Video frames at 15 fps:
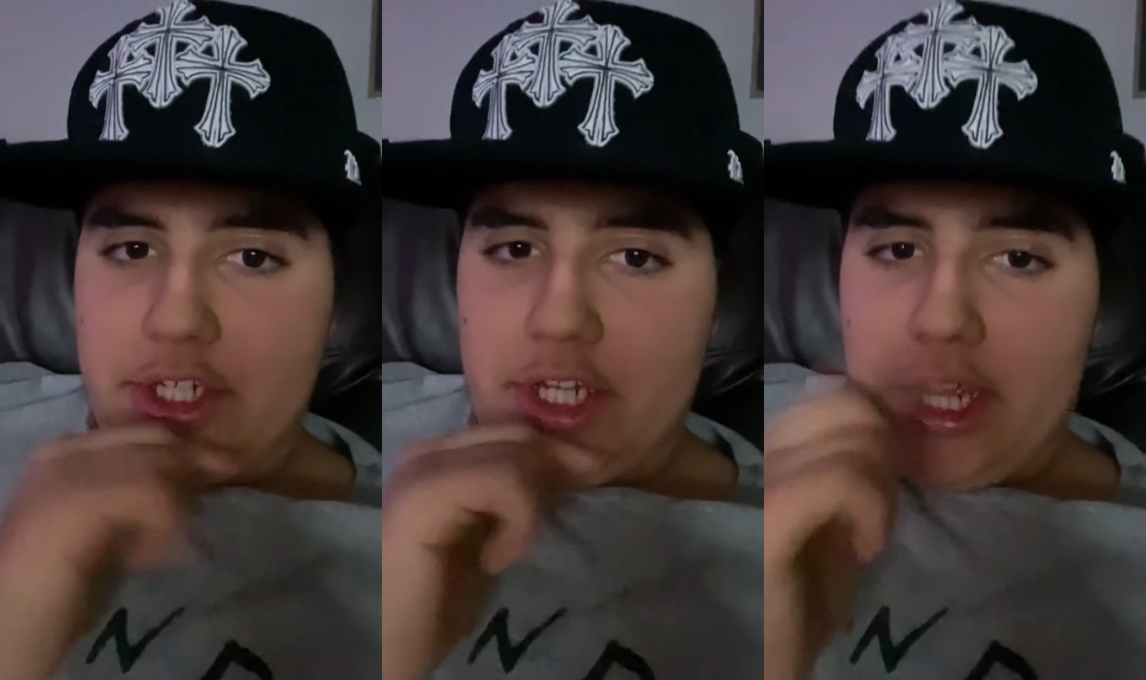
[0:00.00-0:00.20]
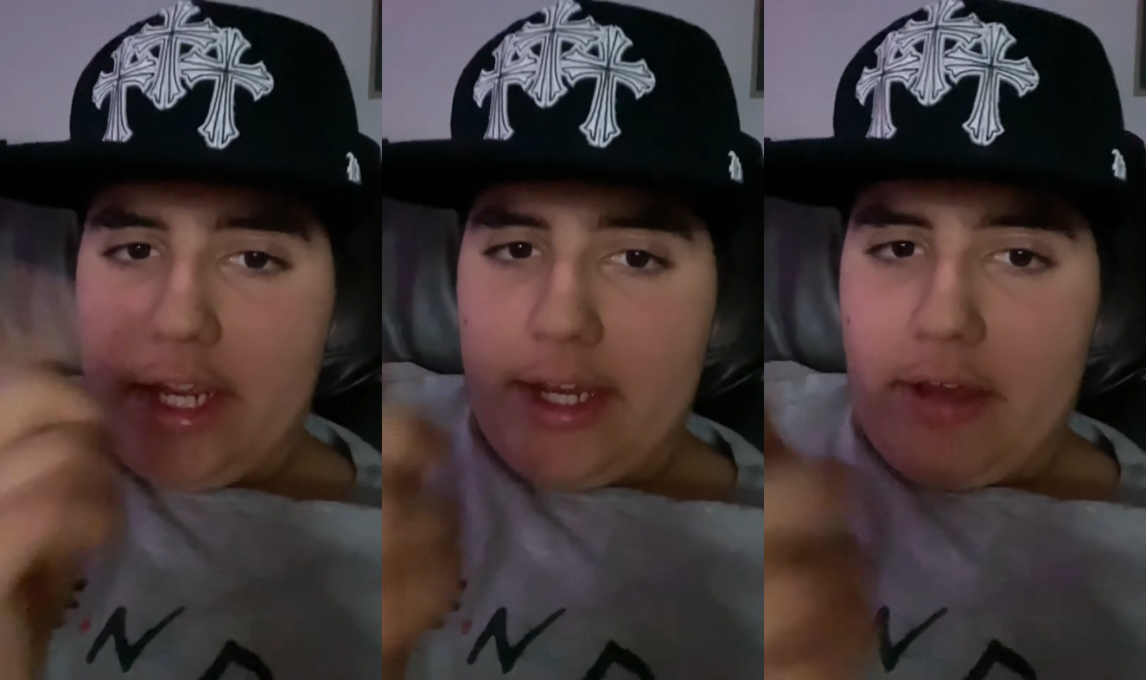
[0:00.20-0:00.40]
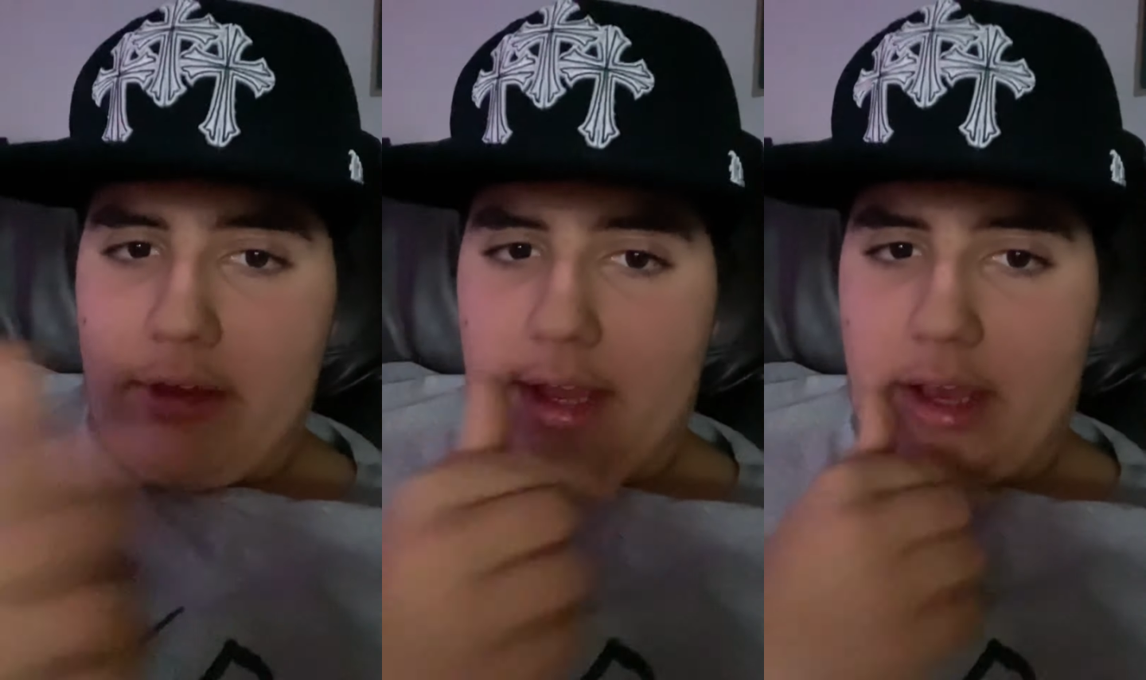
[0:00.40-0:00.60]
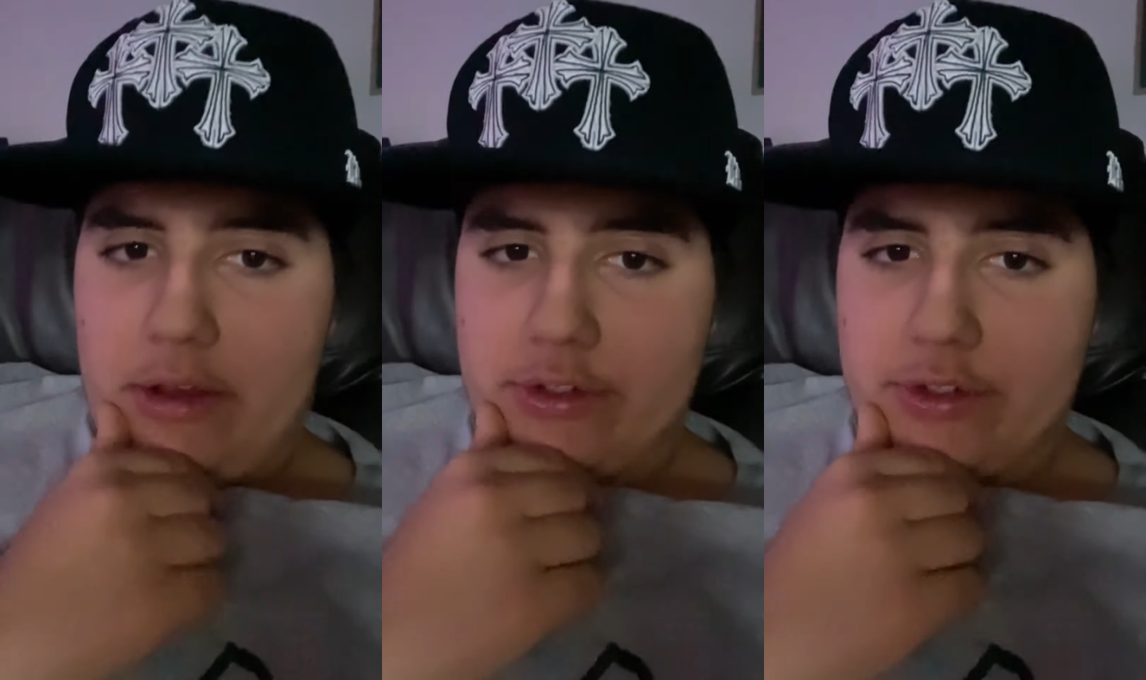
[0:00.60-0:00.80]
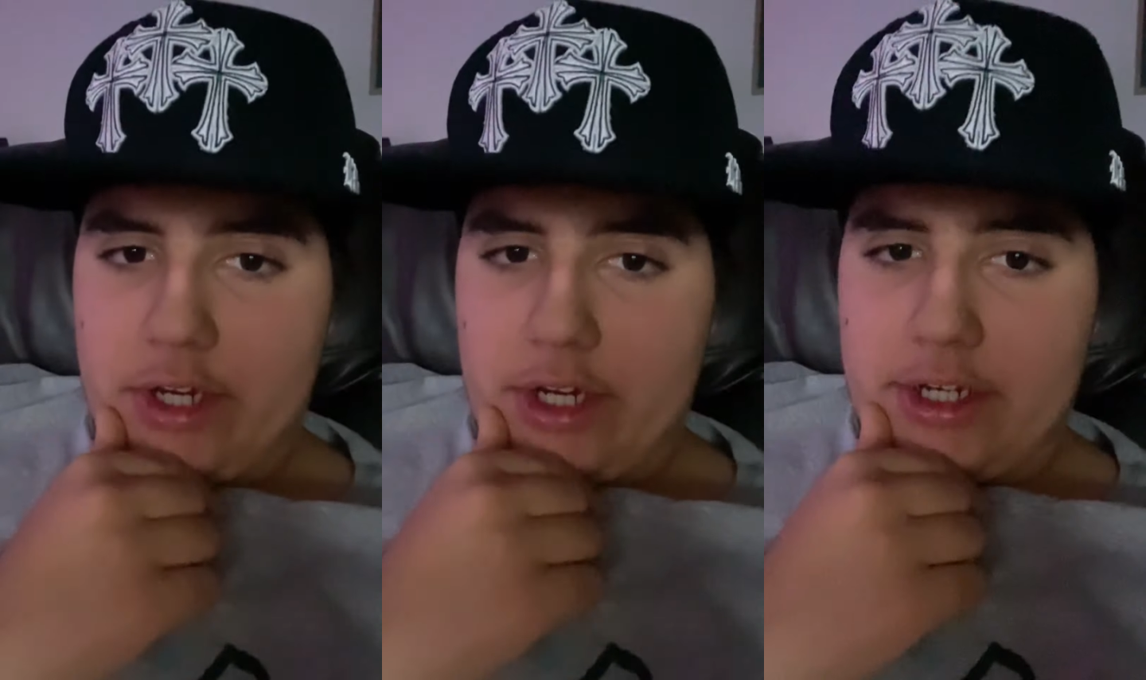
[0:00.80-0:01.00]
JNL
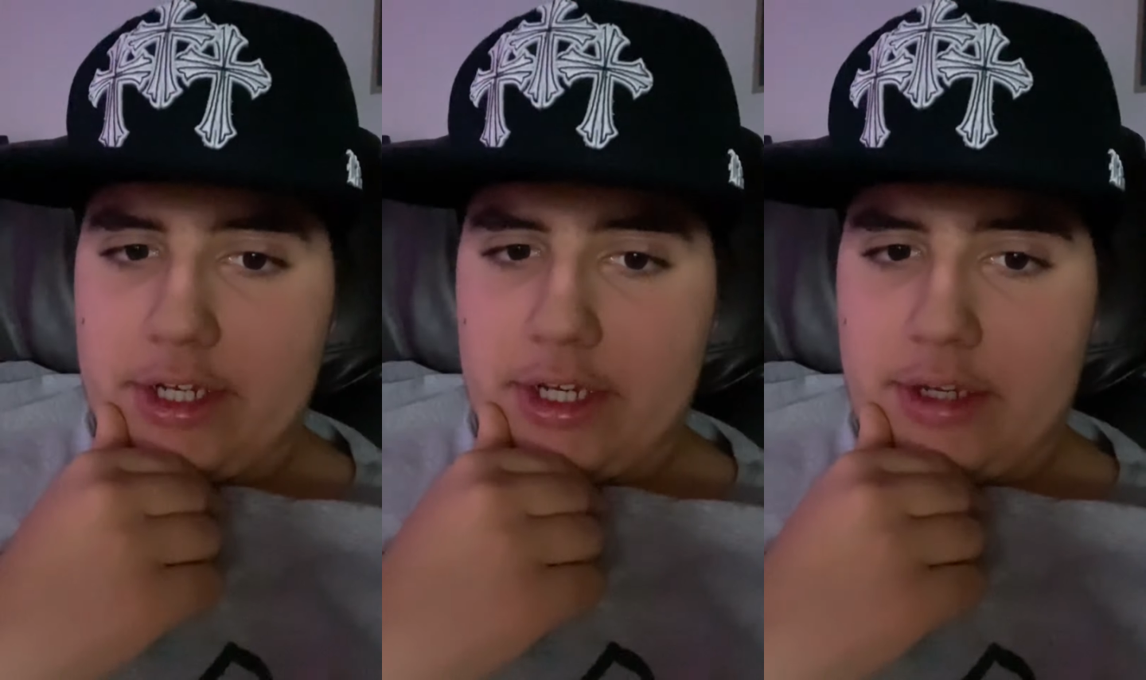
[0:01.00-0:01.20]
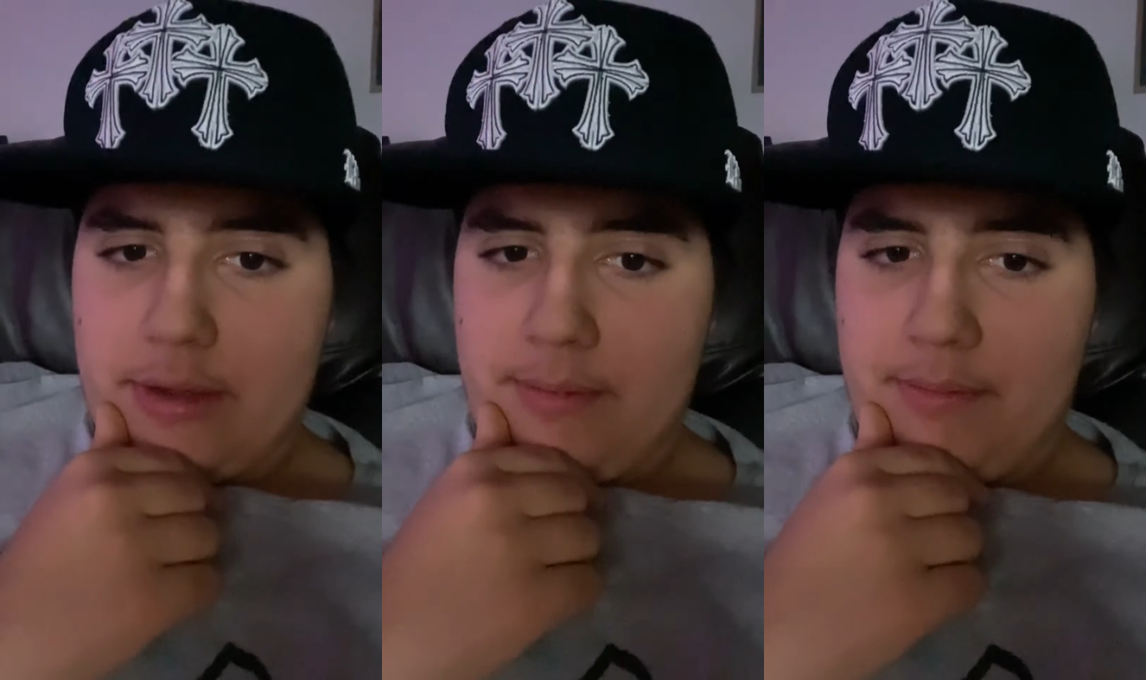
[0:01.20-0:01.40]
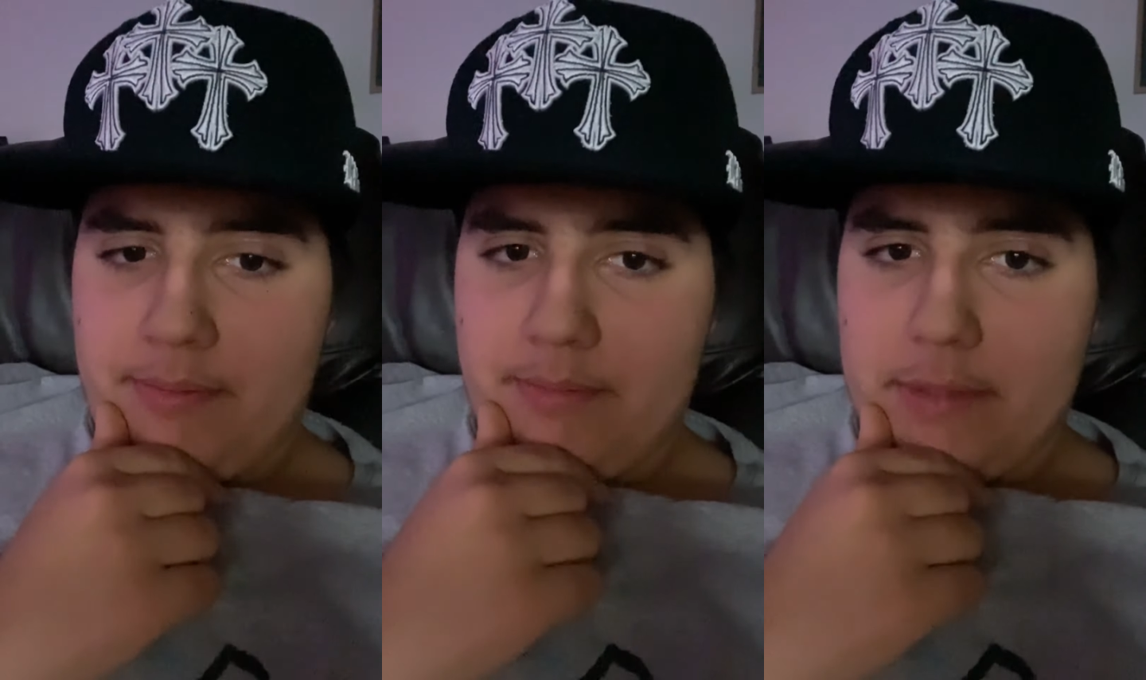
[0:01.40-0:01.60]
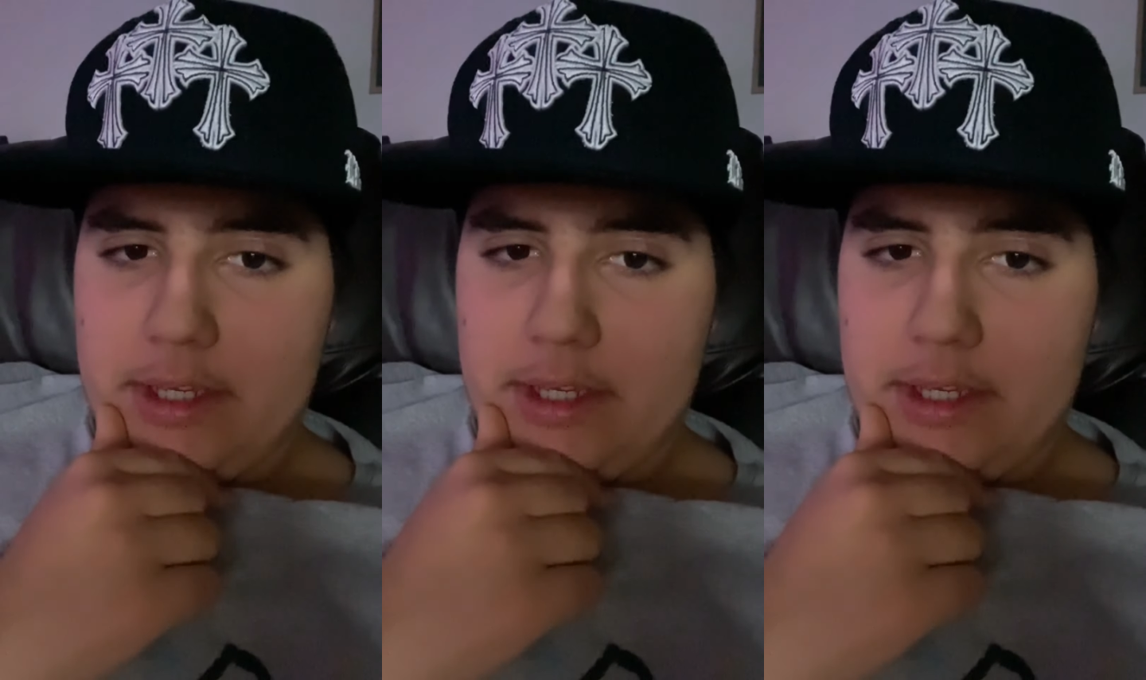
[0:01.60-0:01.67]
house right now